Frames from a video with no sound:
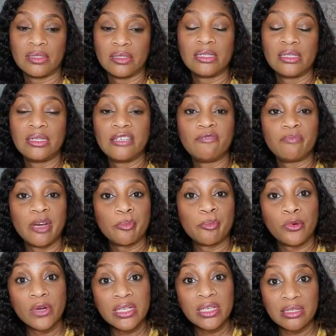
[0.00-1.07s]
They live by
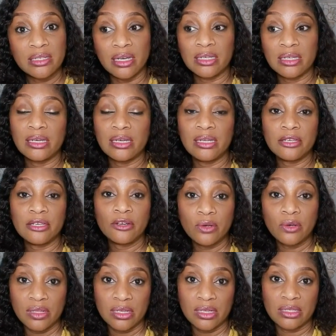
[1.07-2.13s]
poisoning and killing
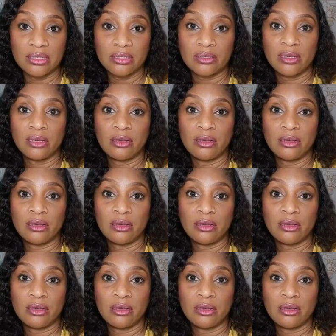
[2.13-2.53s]
others.